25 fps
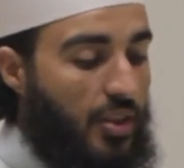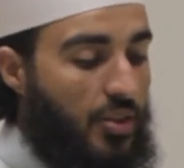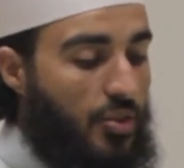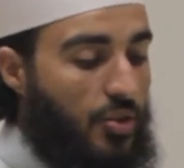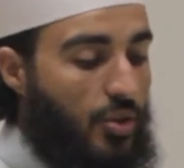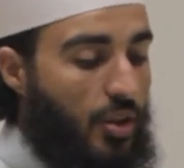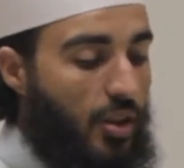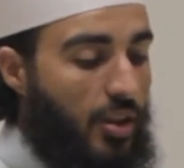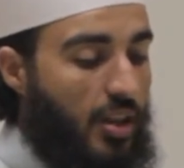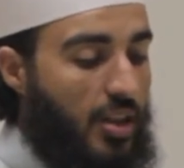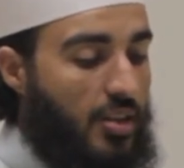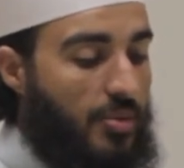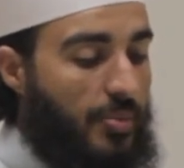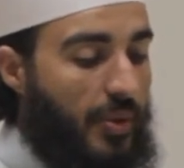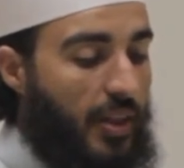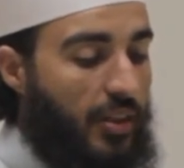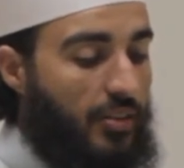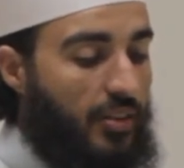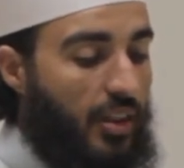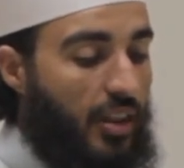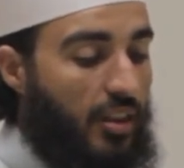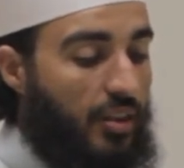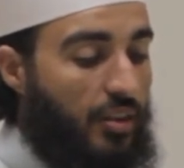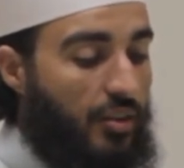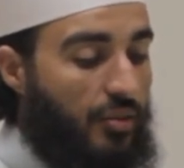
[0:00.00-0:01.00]
So Allah subhanahu
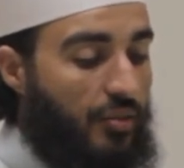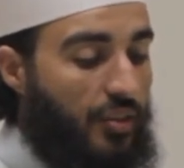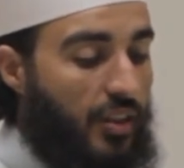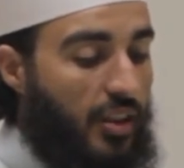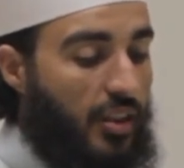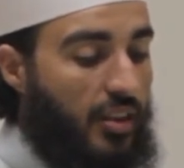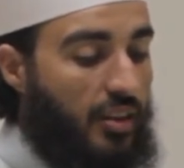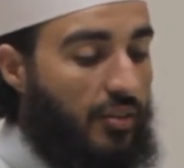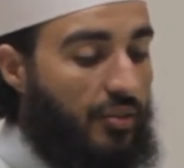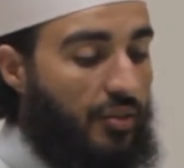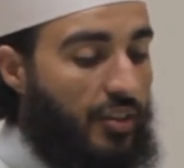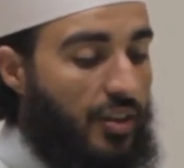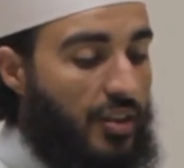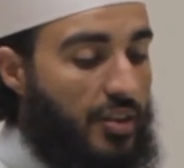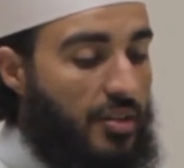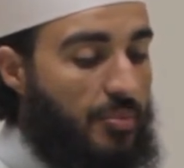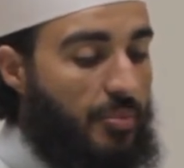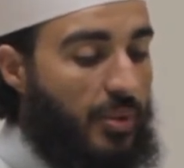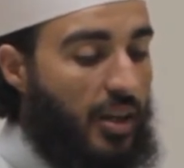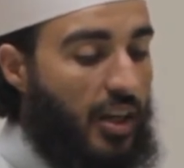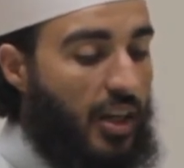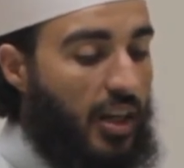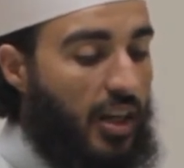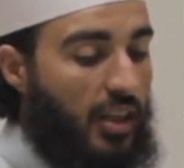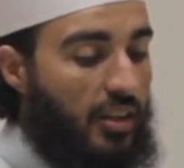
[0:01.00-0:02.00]
wa ta'ala revealed the first
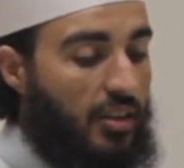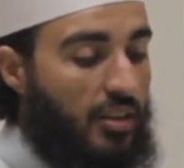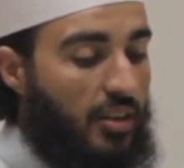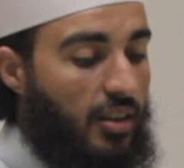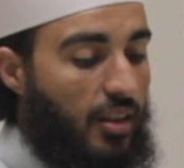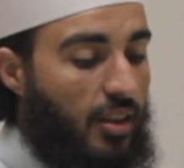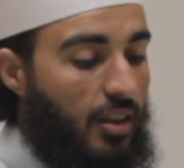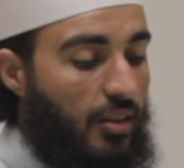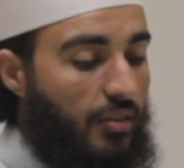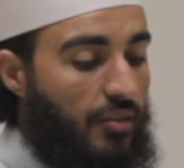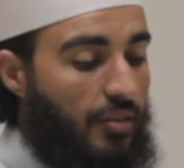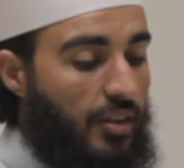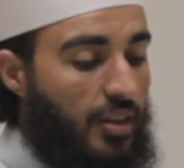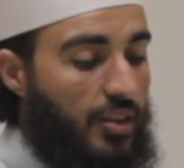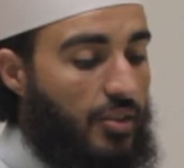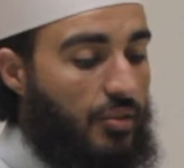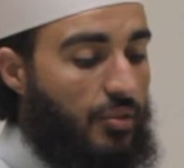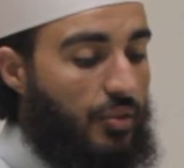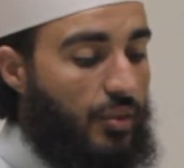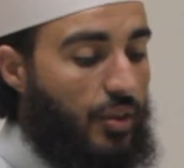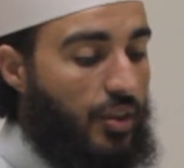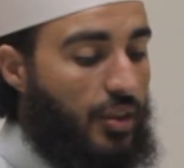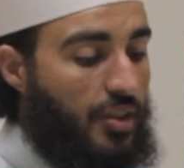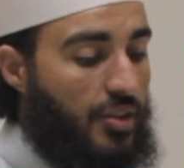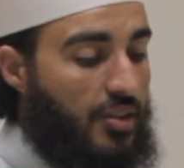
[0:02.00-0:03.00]
part of this
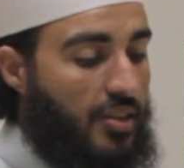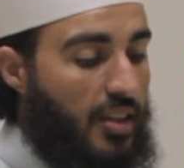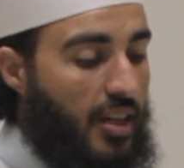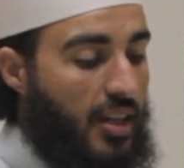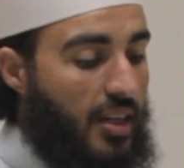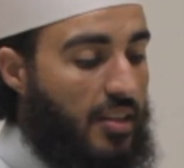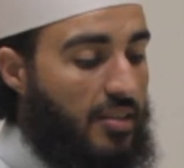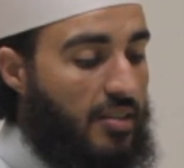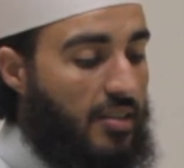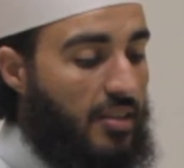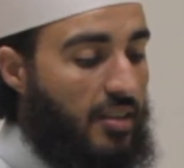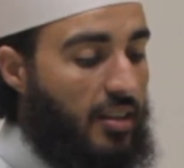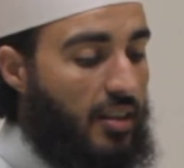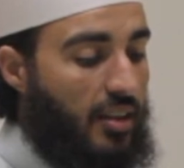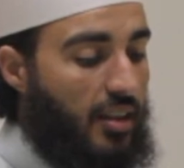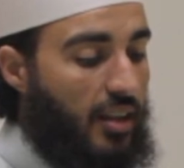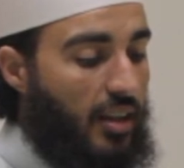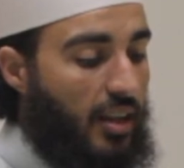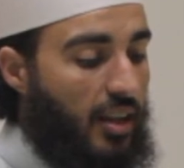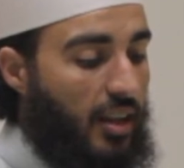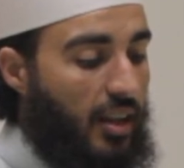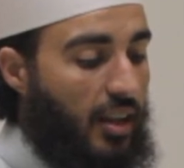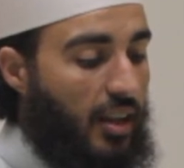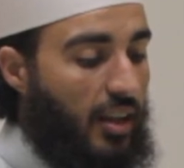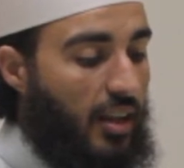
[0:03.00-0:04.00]
verse as
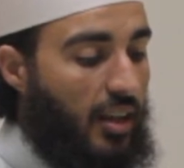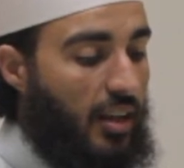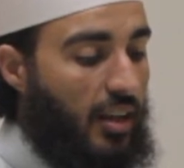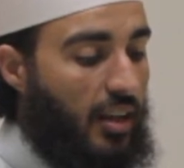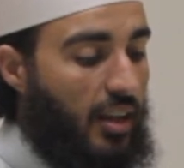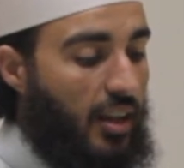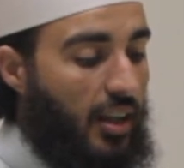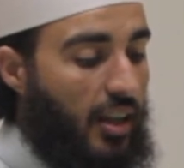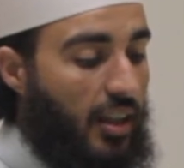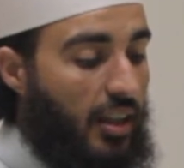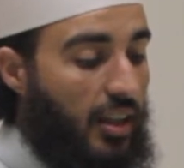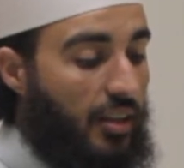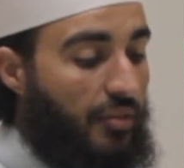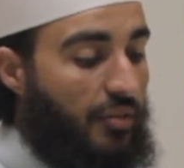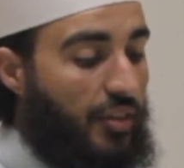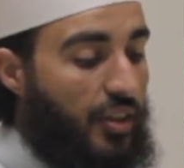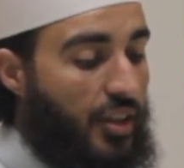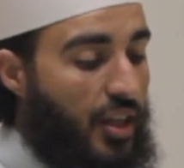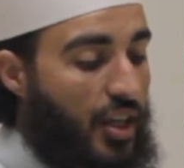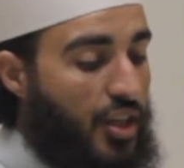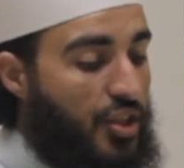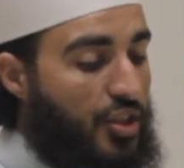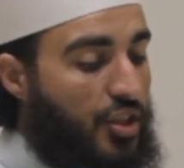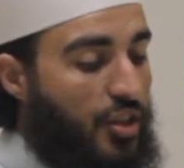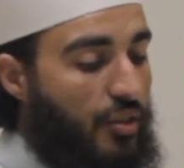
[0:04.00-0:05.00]

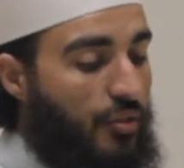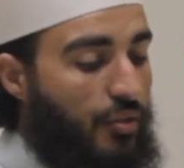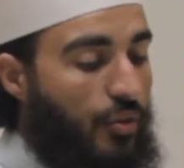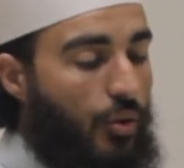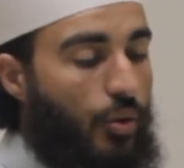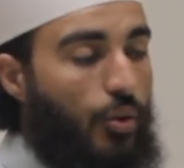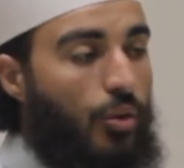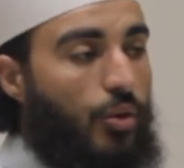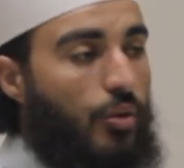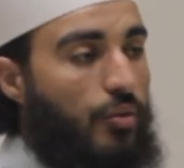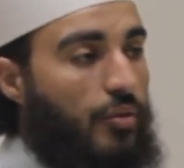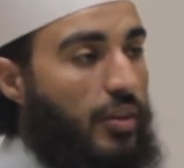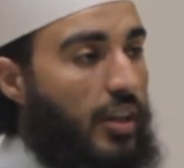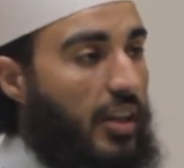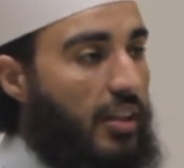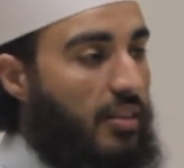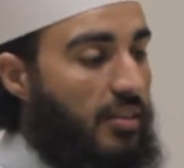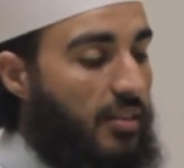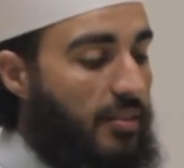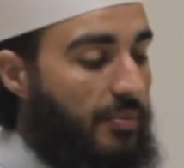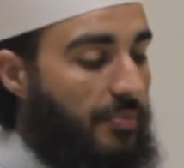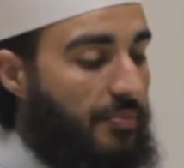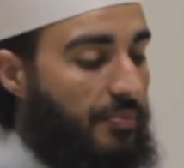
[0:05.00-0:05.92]
alleviation for all of that.